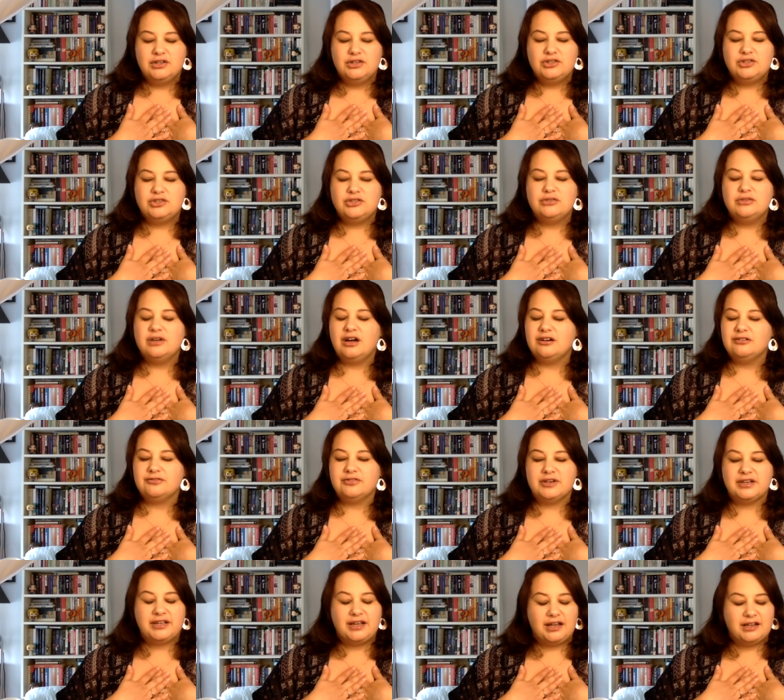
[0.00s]
Do not
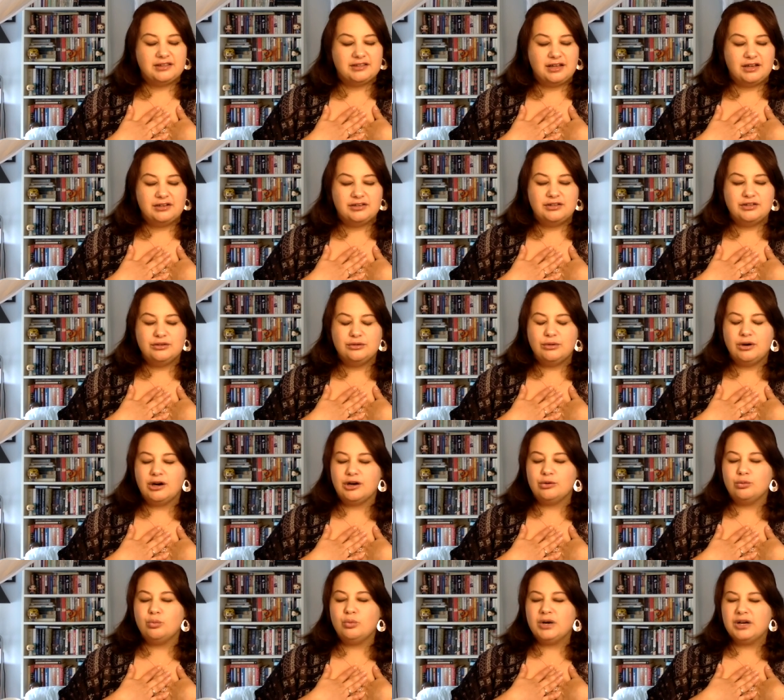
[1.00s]
forget that you
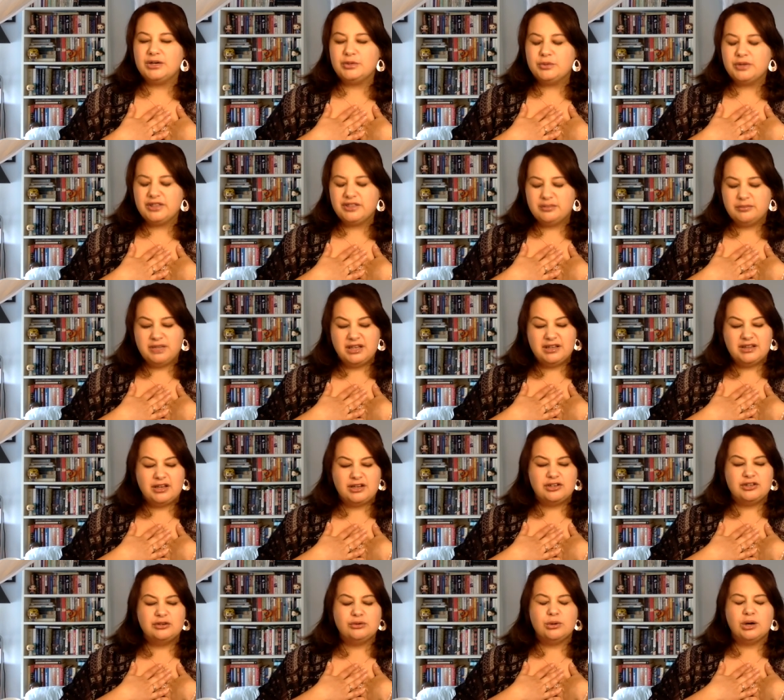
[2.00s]
are one with me,
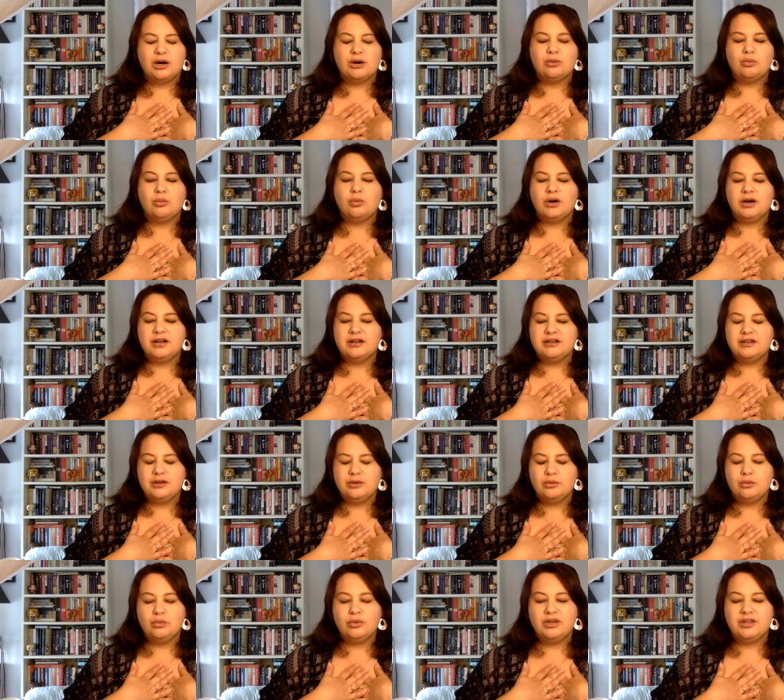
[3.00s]
that you are one
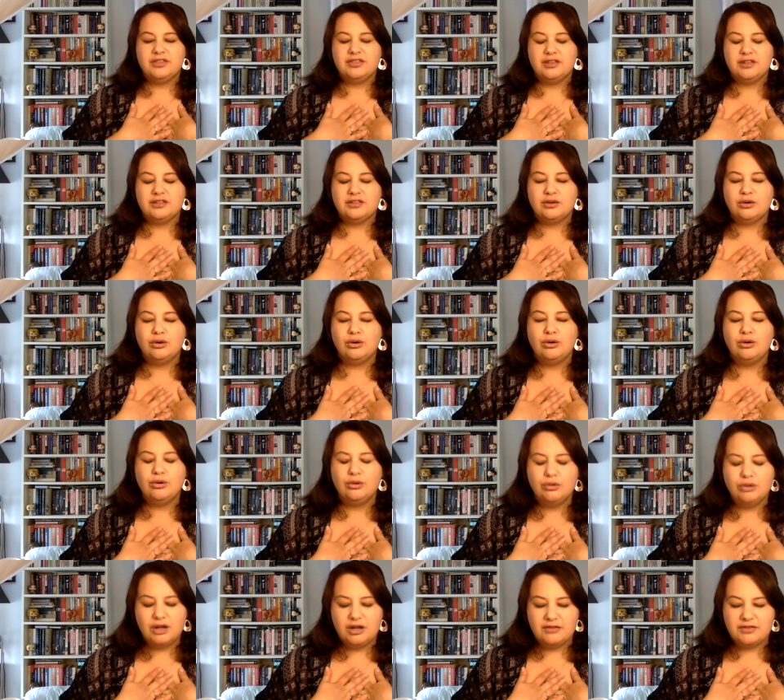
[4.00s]
with the
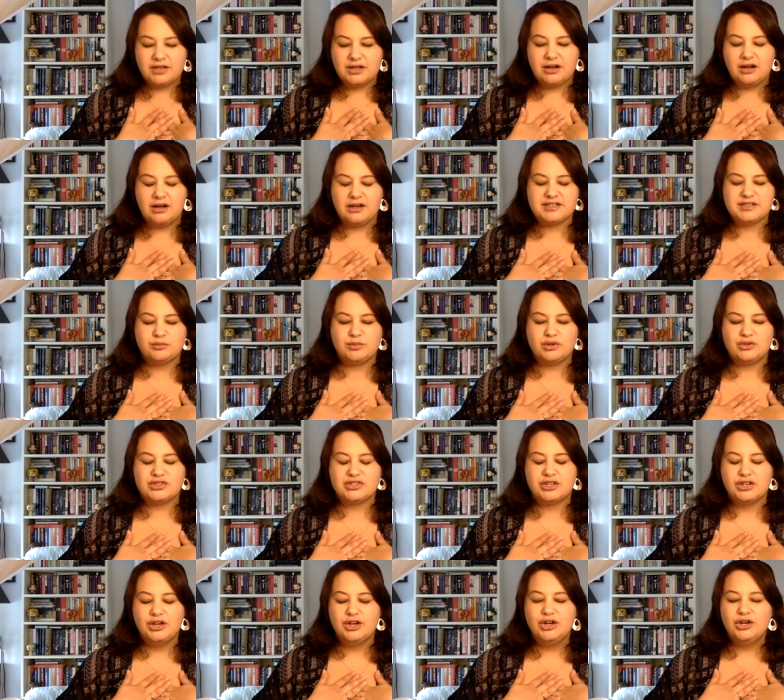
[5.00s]
whole of the
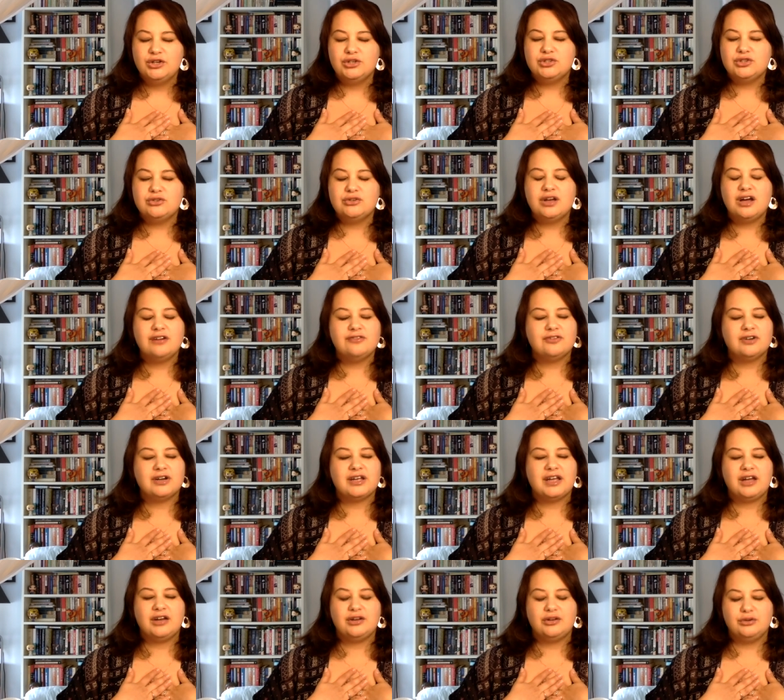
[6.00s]
cosmos. Do not
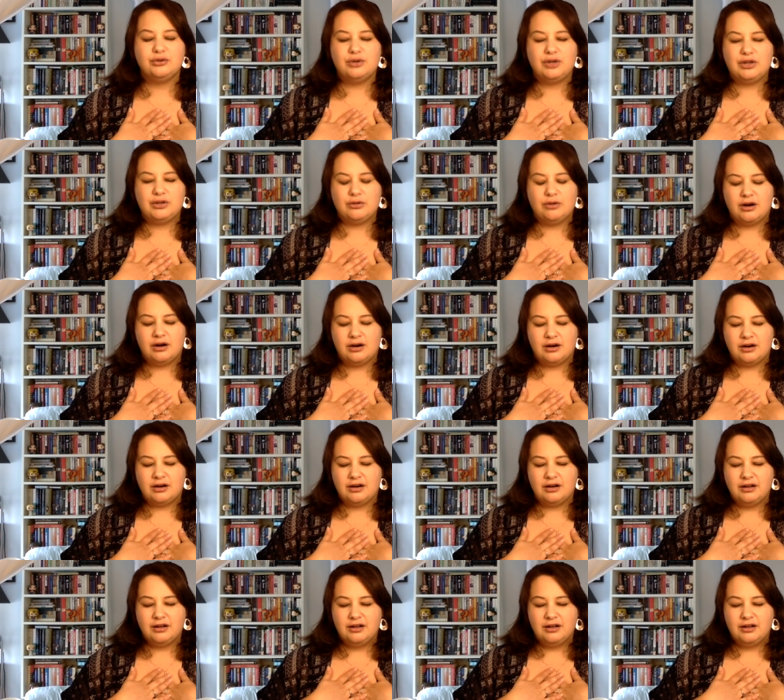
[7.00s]
forget who you are.